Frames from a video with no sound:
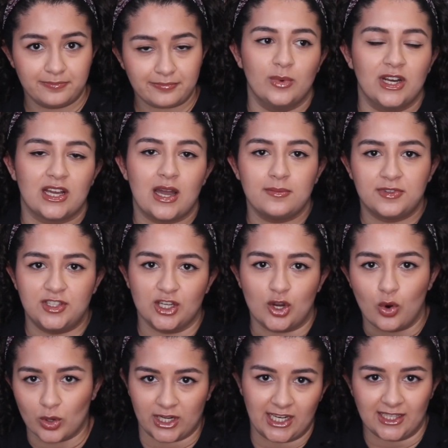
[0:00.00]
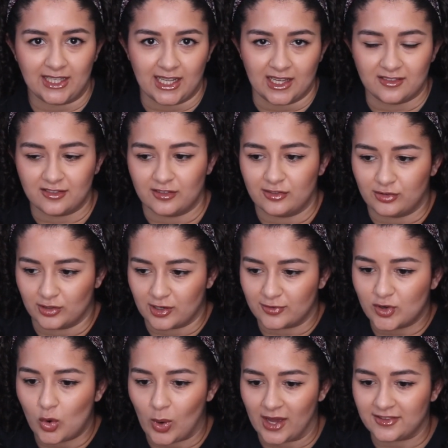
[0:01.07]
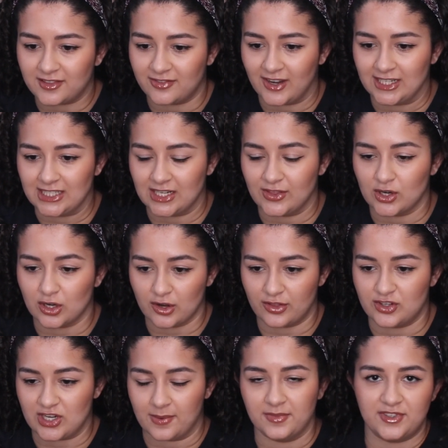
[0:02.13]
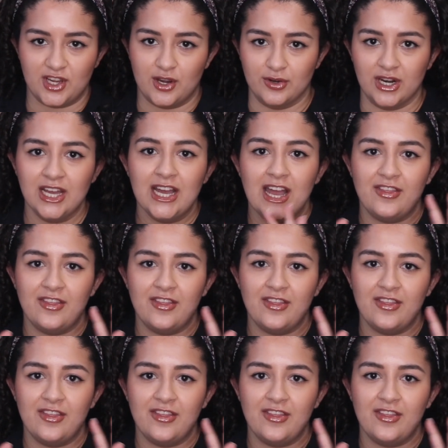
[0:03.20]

When it comes to Cornelia's sort of quest finding the earth gemstone,